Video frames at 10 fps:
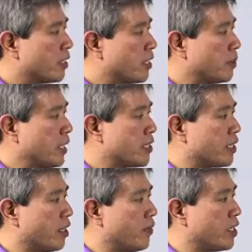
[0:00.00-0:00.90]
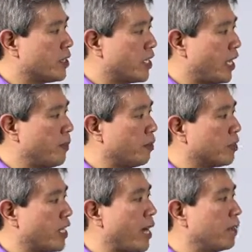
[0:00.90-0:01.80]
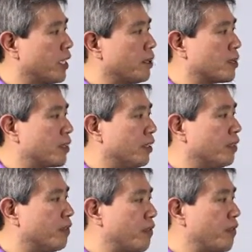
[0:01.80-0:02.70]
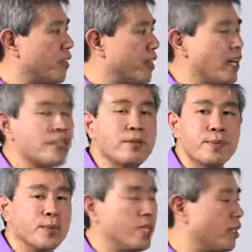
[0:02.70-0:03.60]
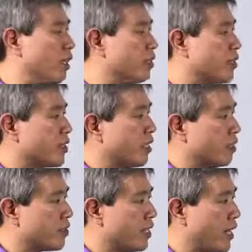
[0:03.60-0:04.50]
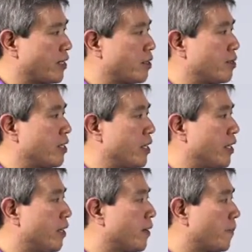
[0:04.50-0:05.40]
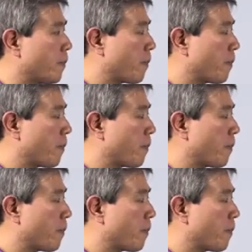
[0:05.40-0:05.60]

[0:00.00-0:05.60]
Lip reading: this one is giving you a table, a tabulated result of the variation between all those colors as you see here.